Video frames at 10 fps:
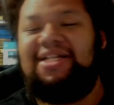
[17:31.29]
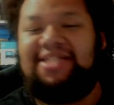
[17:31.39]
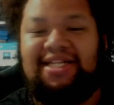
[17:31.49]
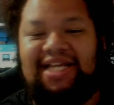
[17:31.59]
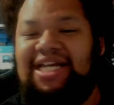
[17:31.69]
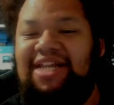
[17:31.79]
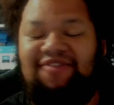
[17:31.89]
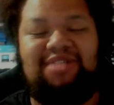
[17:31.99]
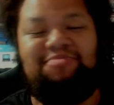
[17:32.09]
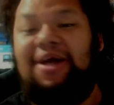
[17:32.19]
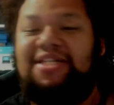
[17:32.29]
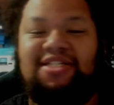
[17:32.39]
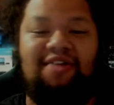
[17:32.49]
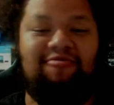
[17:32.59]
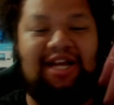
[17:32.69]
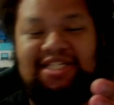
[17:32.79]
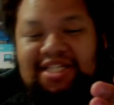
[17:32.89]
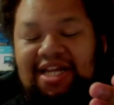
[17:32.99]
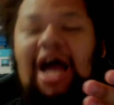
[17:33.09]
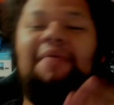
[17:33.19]
executive vice presidents on
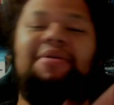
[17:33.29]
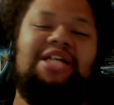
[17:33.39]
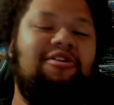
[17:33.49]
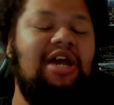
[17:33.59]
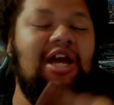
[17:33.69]
wrestling commentary,